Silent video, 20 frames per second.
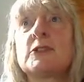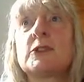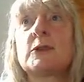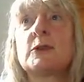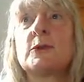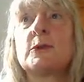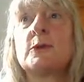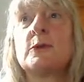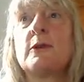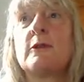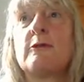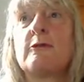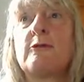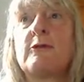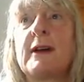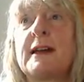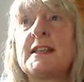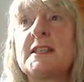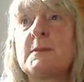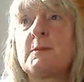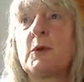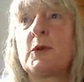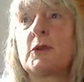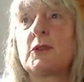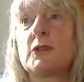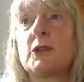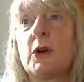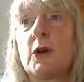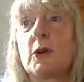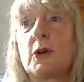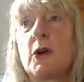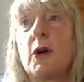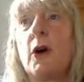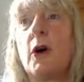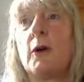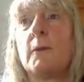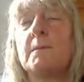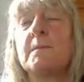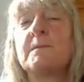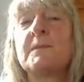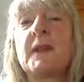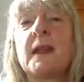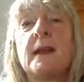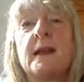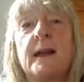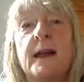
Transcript: to facebook.com